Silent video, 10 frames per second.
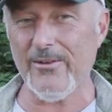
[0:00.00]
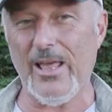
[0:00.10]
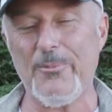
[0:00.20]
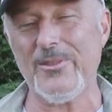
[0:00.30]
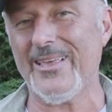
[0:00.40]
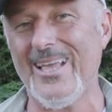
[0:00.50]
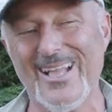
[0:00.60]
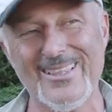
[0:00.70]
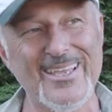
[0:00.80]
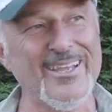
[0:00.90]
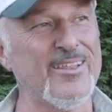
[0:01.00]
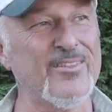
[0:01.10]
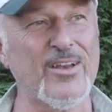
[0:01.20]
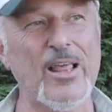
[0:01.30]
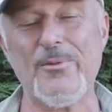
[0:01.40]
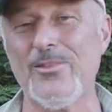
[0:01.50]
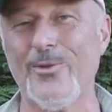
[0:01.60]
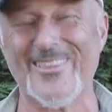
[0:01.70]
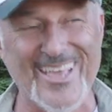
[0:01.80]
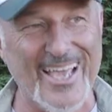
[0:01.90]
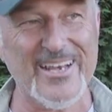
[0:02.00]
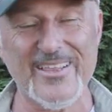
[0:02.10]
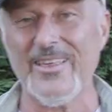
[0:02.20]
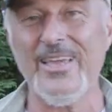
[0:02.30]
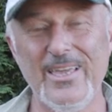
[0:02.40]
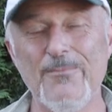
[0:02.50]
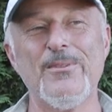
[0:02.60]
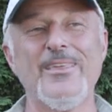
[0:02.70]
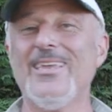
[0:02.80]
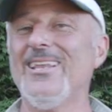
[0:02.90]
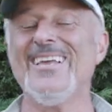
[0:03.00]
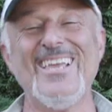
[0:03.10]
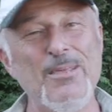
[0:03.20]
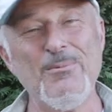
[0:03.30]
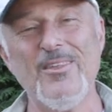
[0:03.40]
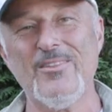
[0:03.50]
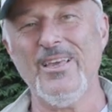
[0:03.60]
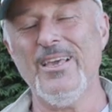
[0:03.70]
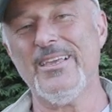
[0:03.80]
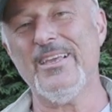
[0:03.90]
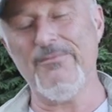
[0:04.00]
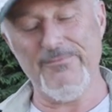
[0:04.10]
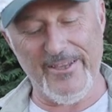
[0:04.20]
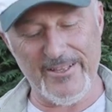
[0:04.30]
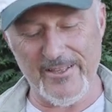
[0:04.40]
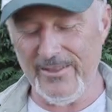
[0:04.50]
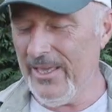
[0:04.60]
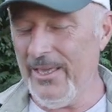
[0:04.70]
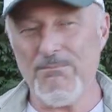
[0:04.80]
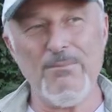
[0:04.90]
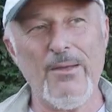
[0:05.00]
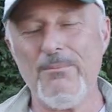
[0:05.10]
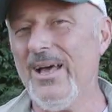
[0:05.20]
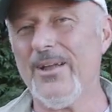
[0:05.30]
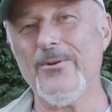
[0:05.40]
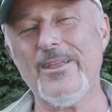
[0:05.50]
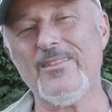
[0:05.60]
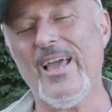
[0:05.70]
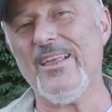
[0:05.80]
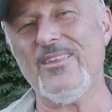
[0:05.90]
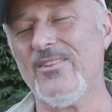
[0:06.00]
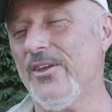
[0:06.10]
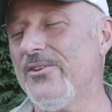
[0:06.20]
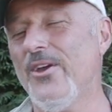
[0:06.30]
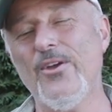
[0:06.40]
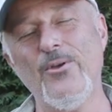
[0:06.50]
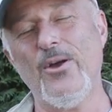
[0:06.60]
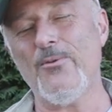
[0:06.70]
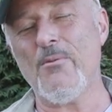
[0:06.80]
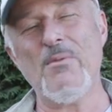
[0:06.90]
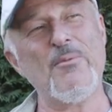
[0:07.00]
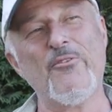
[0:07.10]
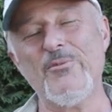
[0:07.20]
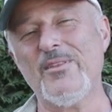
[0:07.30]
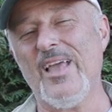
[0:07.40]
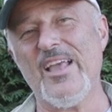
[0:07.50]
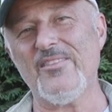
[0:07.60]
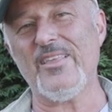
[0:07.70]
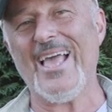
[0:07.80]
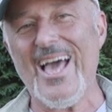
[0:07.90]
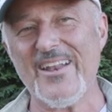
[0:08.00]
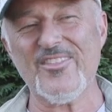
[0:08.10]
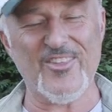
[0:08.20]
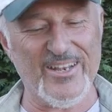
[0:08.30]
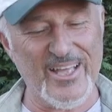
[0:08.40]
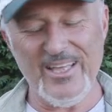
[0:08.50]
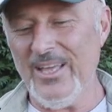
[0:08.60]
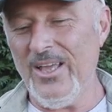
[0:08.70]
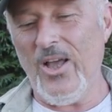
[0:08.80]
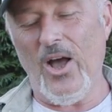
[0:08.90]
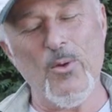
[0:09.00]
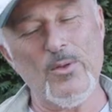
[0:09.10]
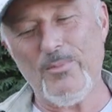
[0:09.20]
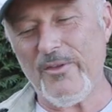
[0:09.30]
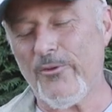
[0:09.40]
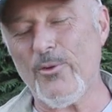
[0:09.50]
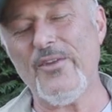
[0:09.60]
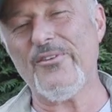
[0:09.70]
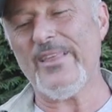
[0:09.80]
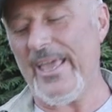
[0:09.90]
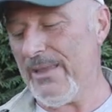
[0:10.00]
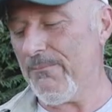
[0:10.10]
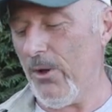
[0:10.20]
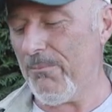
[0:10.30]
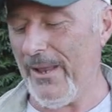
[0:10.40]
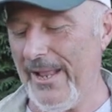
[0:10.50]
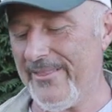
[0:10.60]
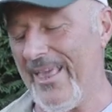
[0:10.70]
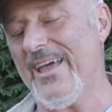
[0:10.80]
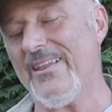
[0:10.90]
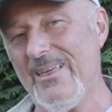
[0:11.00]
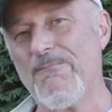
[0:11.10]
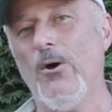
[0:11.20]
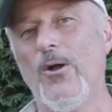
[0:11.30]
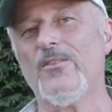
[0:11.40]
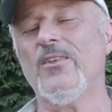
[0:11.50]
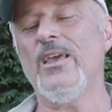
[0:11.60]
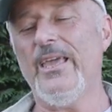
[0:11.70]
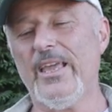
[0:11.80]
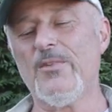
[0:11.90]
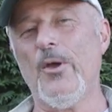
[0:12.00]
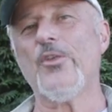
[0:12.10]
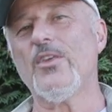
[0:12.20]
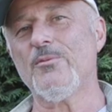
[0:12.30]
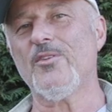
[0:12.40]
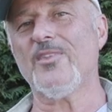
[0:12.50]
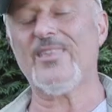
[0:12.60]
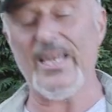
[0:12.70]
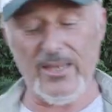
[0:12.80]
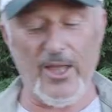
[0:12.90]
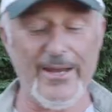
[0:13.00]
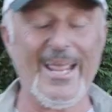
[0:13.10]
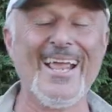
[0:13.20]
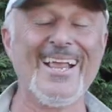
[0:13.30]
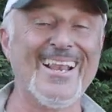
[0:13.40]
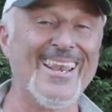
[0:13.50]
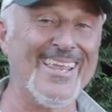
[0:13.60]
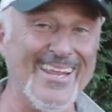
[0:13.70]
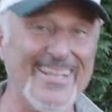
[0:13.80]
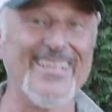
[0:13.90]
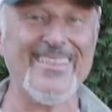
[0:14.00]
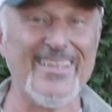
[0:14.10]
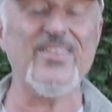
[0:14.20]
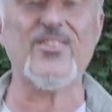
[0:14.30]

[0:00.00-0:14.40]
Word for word: it'll happen to gardenias, it'll happen to azaleas, in particular hebes get infected. Ma marguerite daisies, I know, I remember from the days in the garden centre, I would be forever taking pot plants out of their pots, exposing them to the sunlight and cleaning the